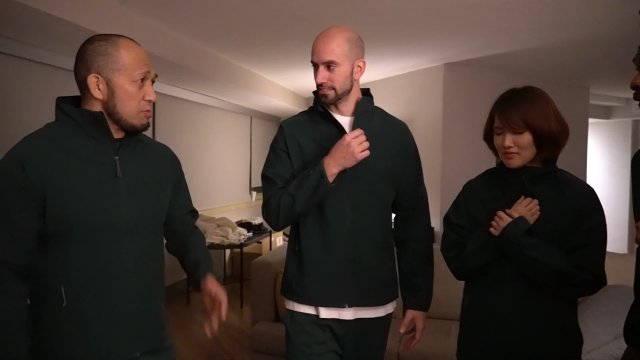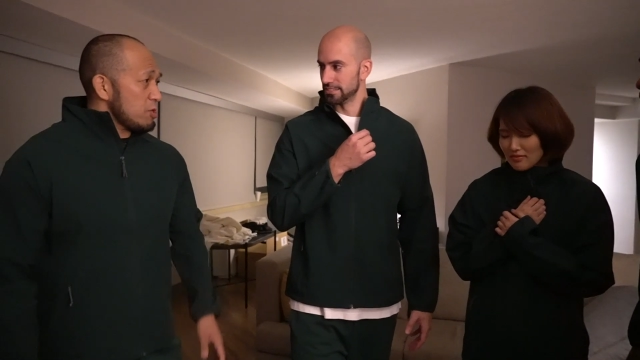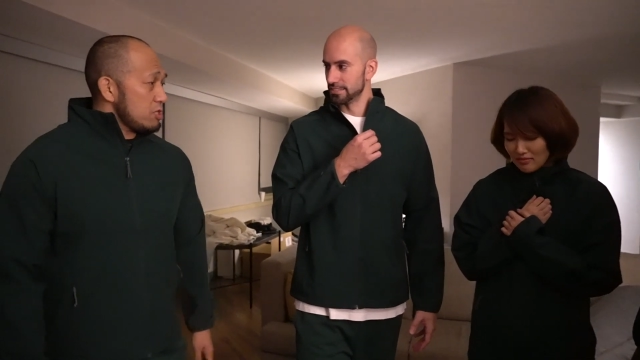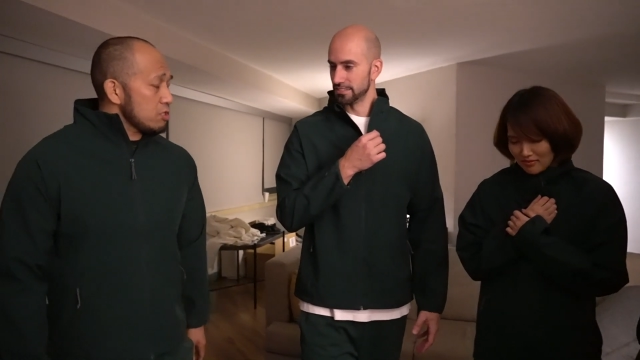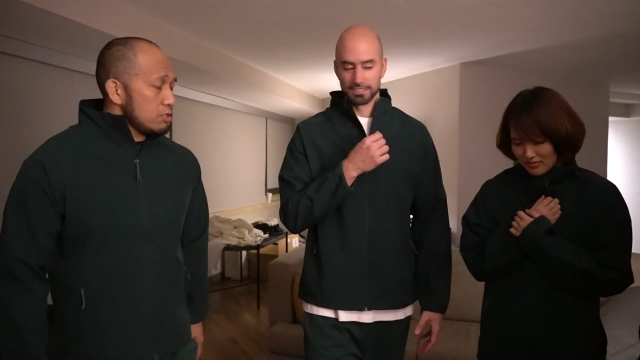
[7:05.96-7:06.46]

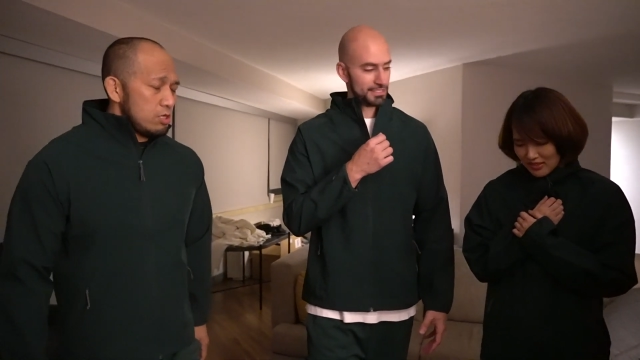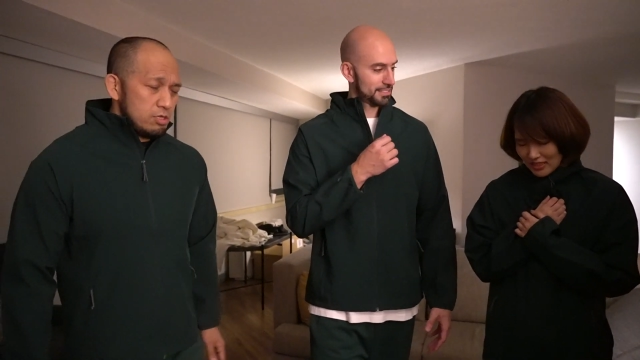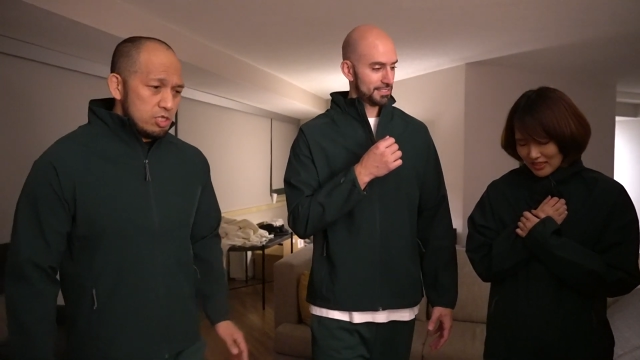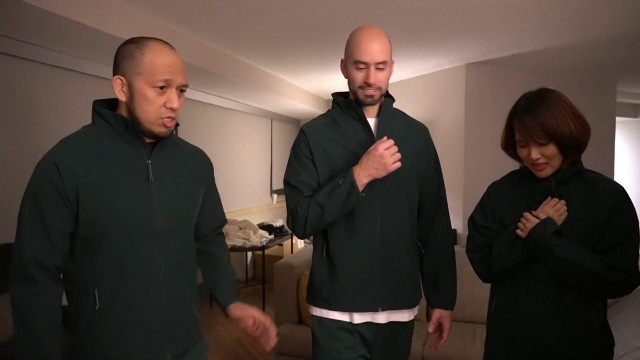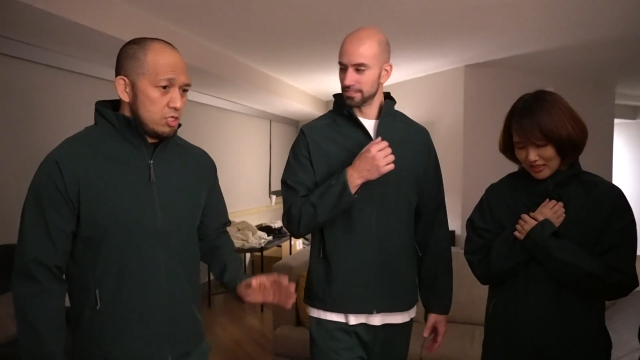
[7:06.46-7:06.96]
Speaker 1: Japanese.
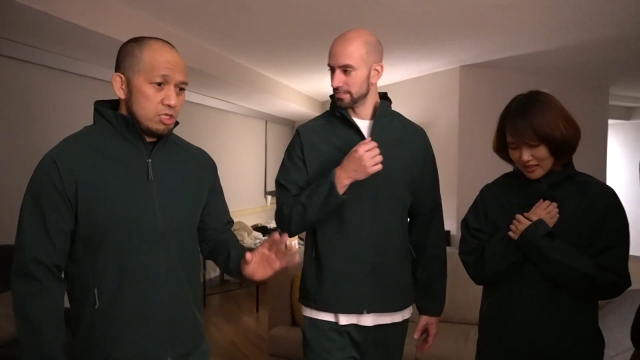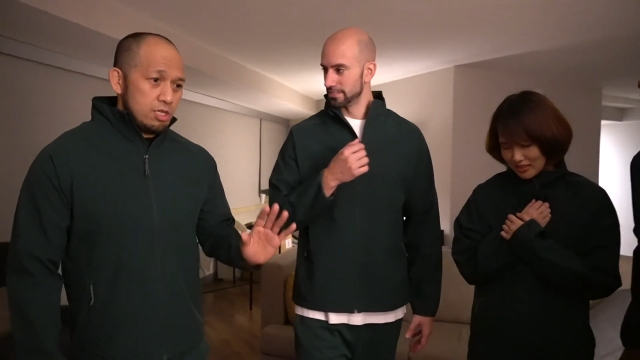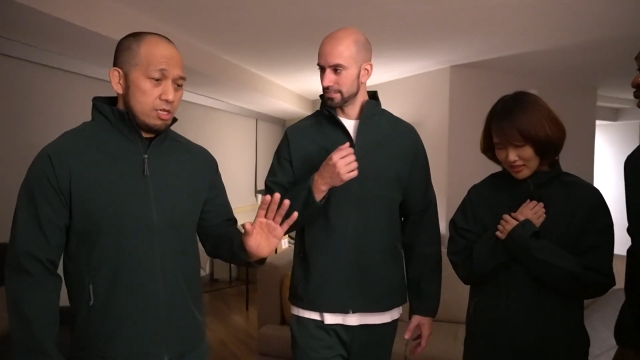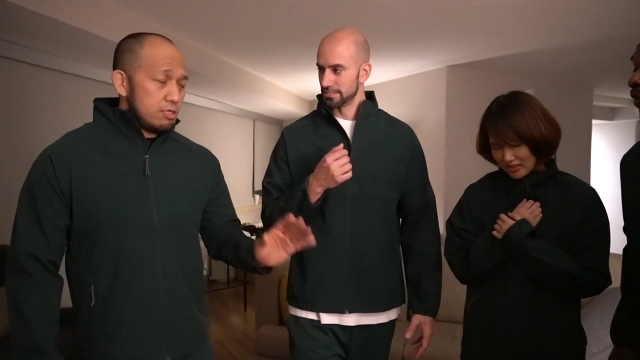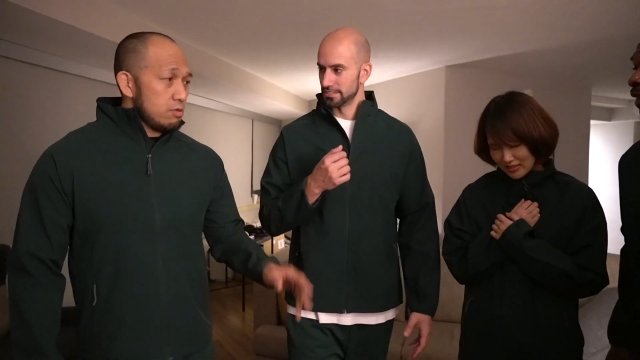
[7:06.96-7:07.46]
Oh, she
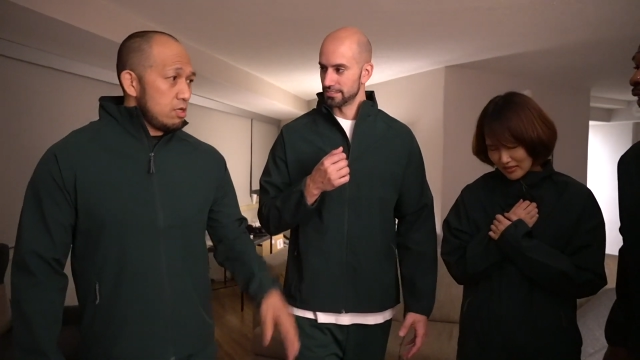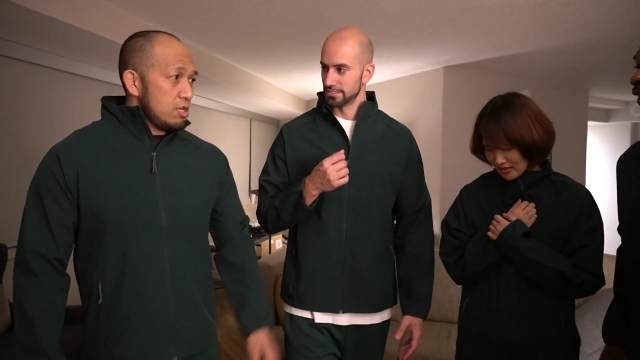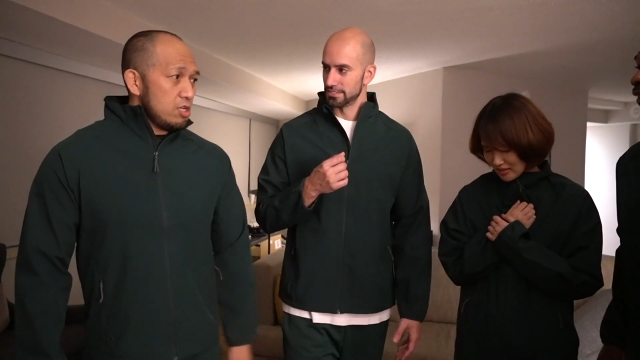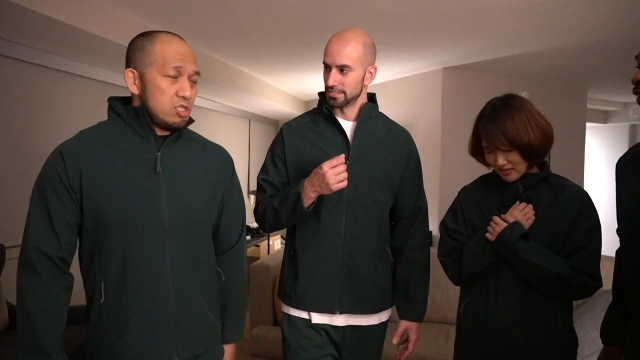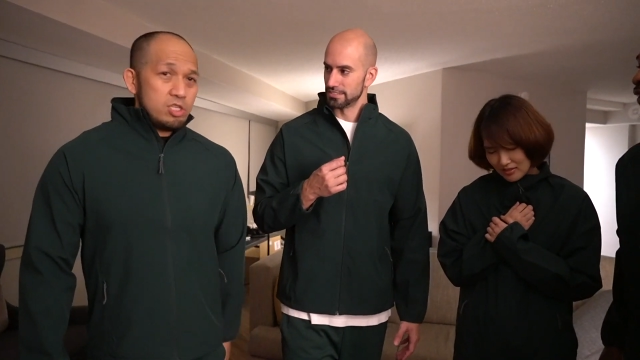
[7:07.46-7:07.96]
said no way.
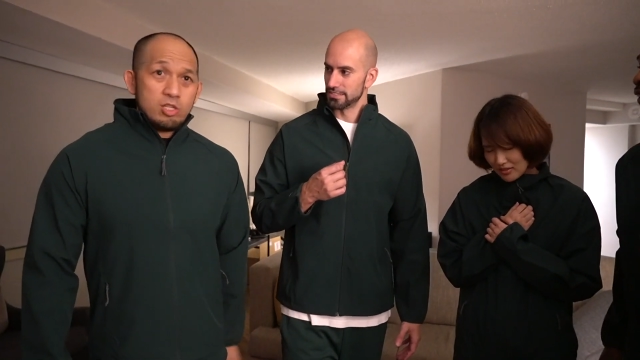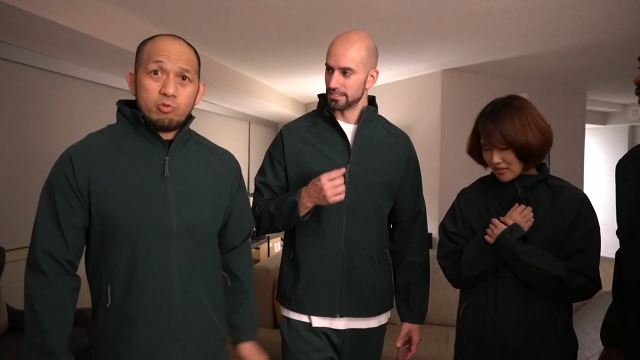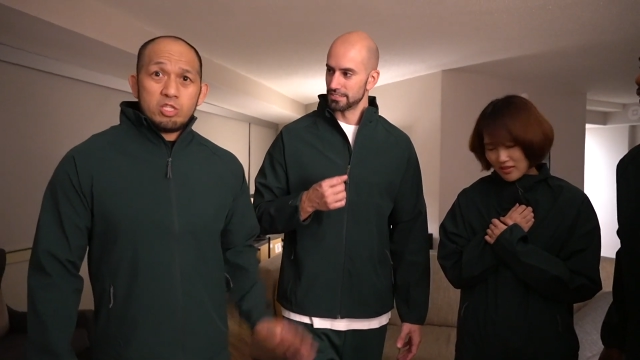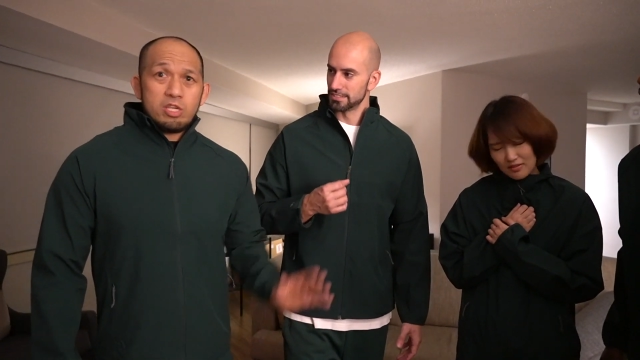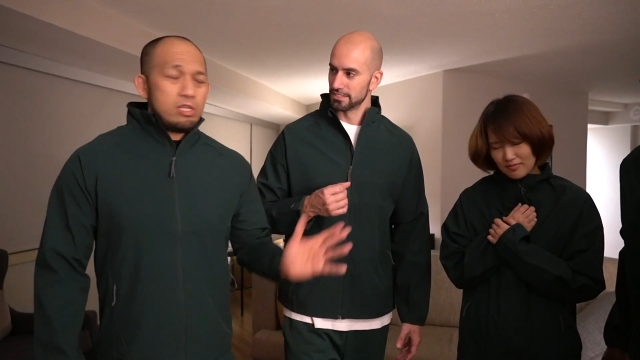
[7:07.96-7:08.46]
she doesn't
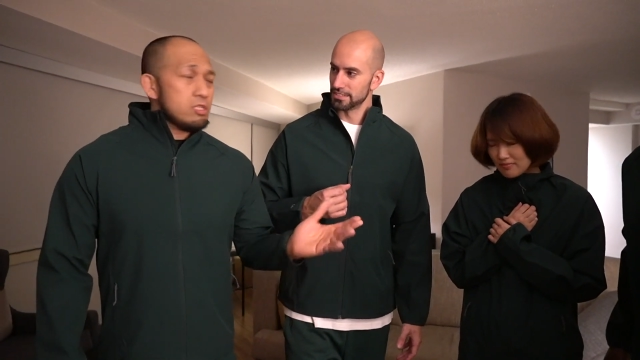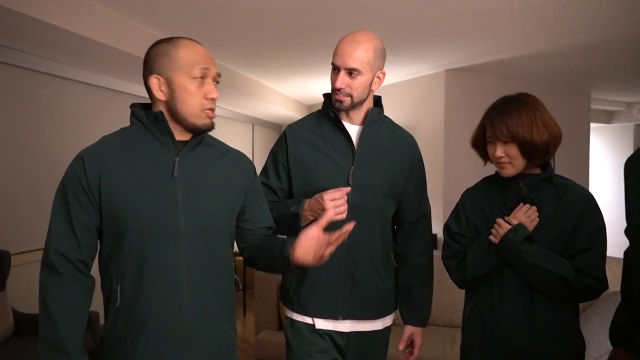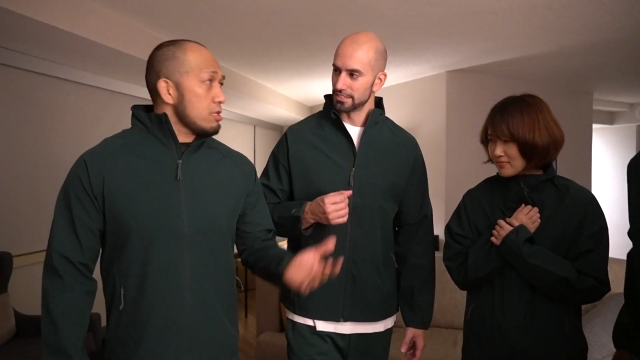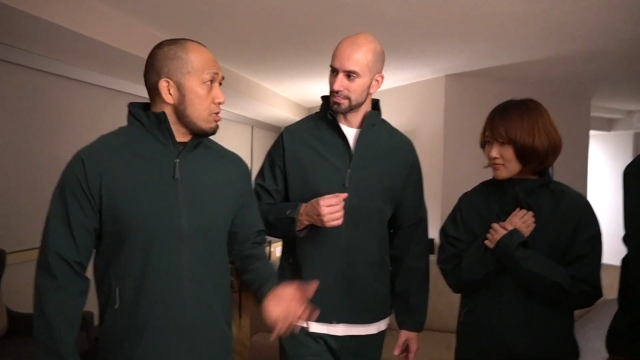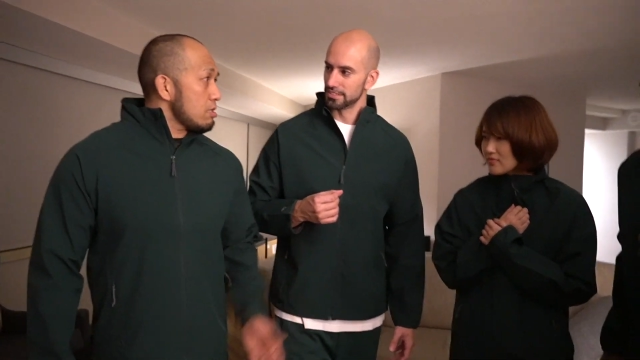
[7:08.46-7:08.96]
want to say anything.